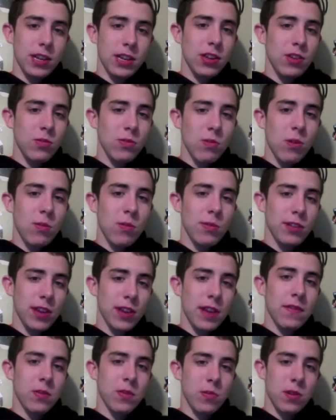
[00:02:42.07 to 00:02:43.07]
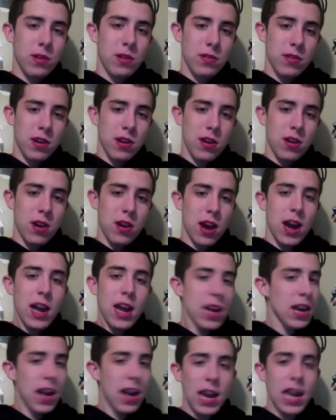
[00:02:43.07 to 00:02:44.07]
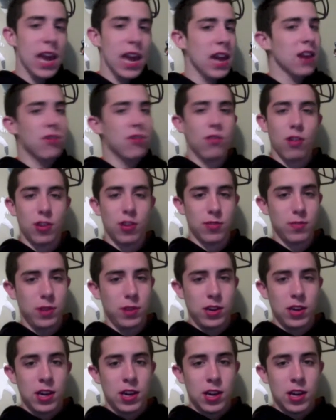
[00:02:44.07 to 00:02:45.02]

you always have a winner there. I hate Crosby.